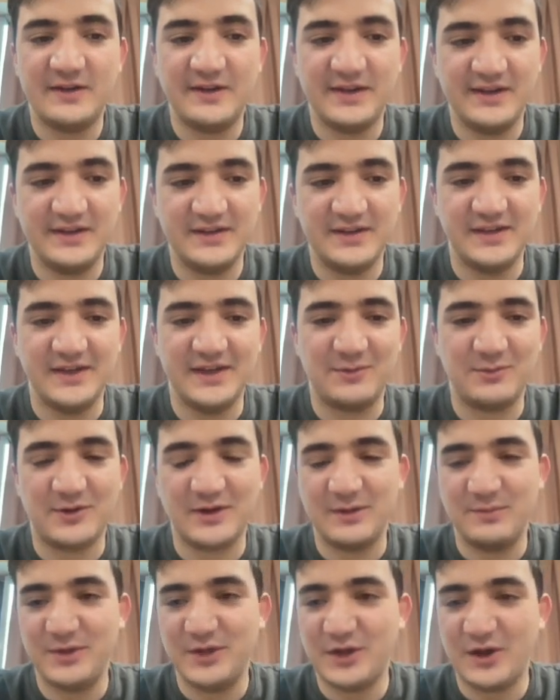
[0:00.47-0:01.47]
and today we're going
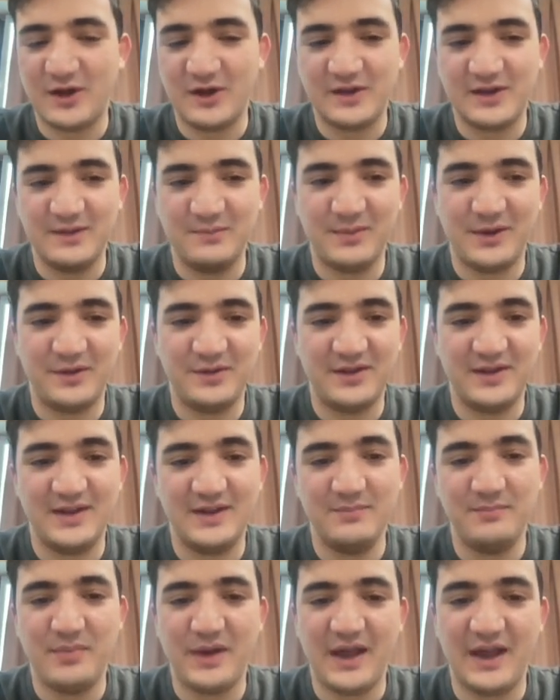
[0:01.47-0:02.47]
to be talking about the
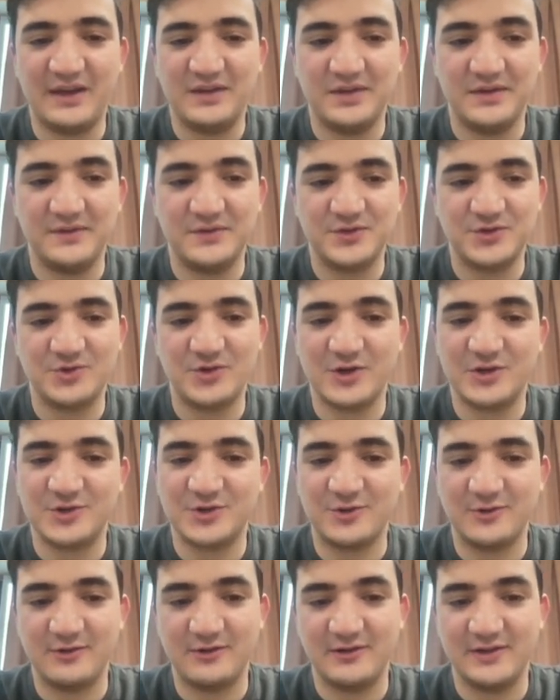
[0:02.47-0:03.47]
impact of
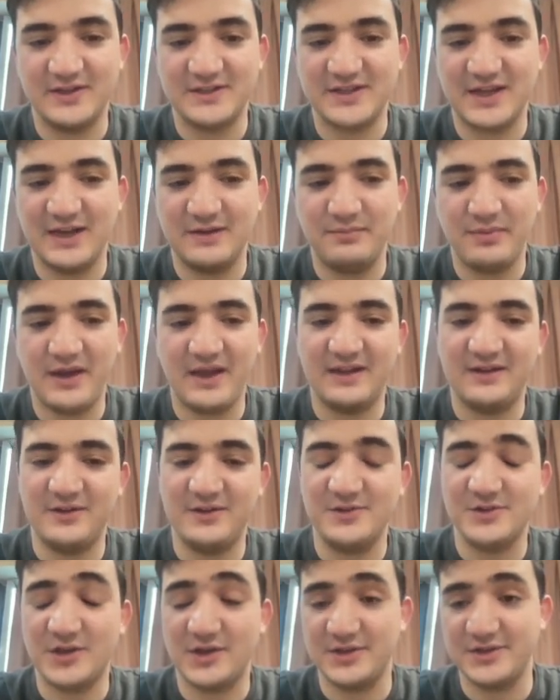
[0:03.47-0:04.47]
structural design
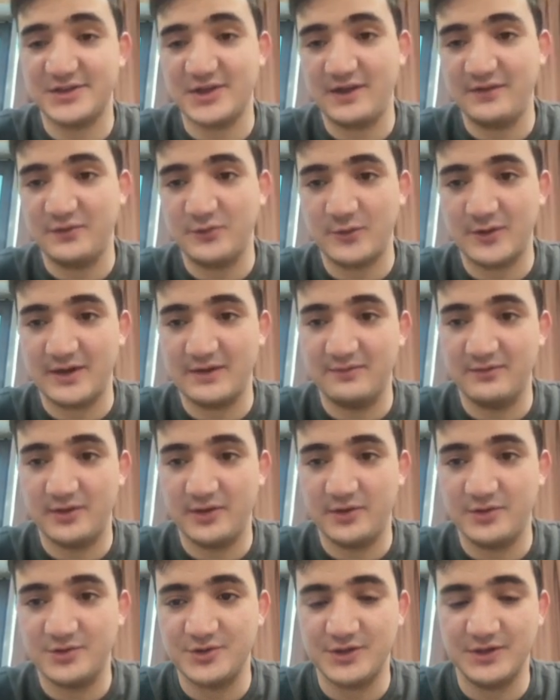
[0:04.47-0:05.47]
patterns on software
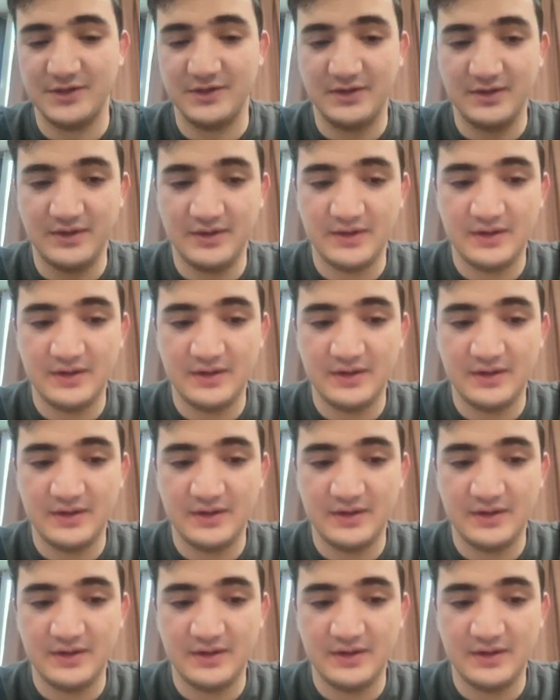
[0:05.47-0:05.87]
evolution.